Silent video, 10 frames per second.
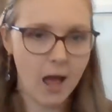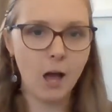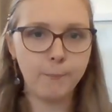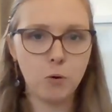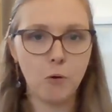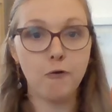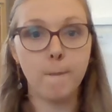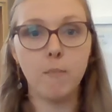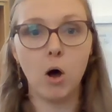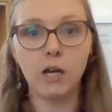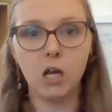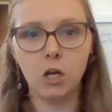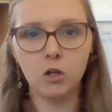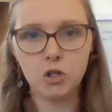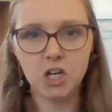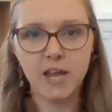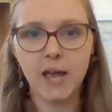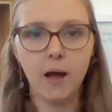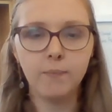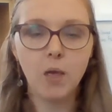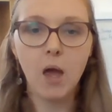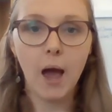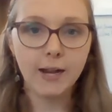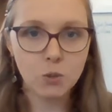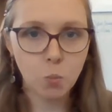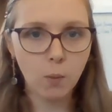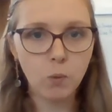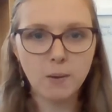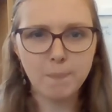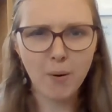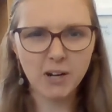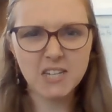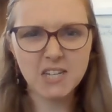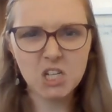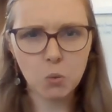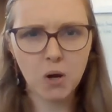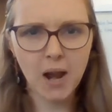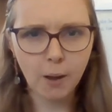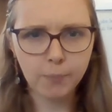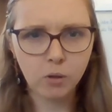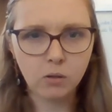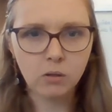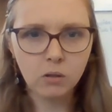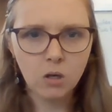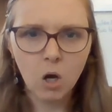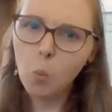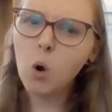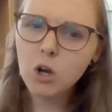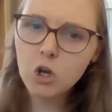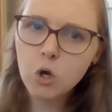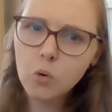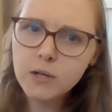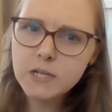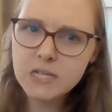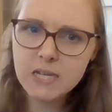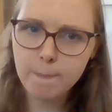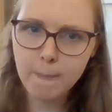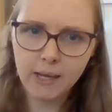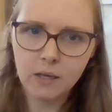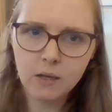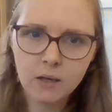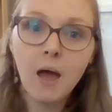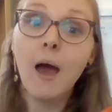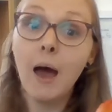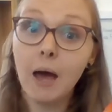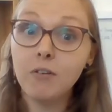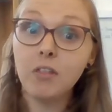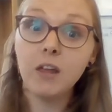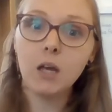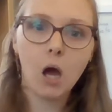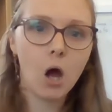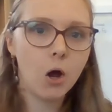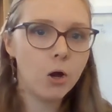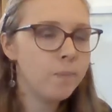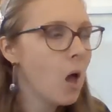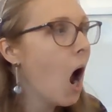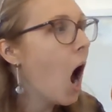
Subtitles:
apple from my lunch here. And when we bite into an apple, what noise does it make? Have a think at home.